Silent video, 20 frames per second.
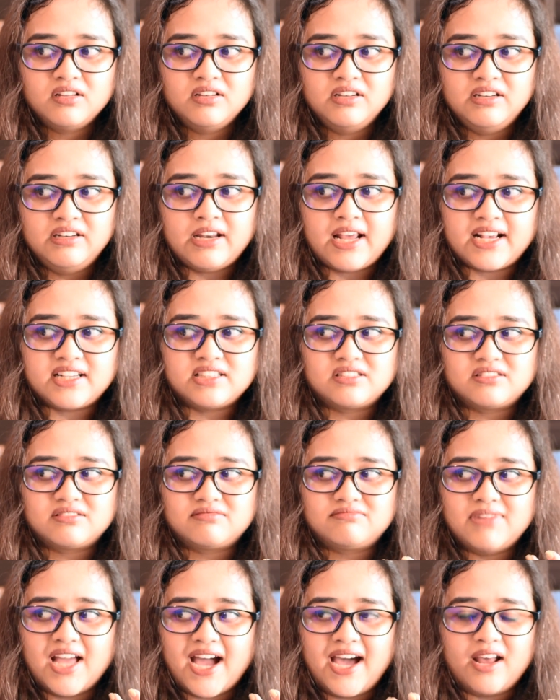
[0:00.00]
next,
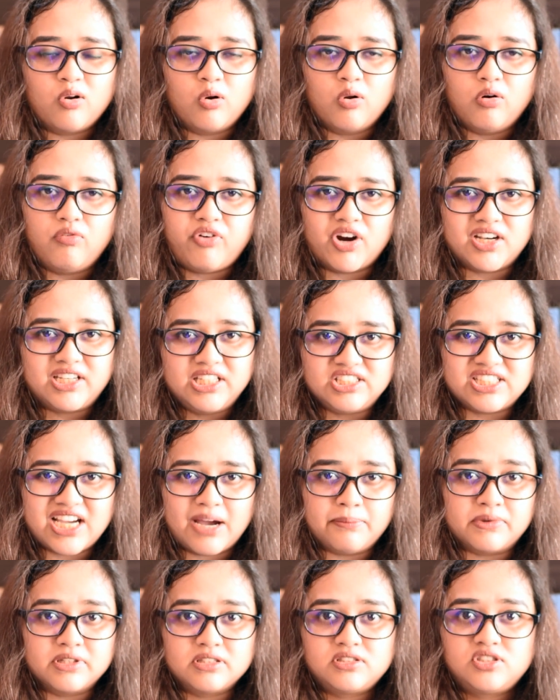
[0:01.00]
I don't know, 40
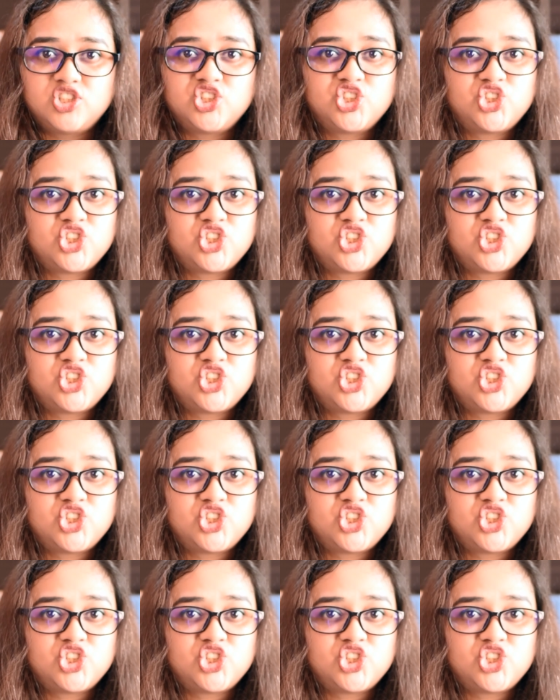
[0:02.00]
chapters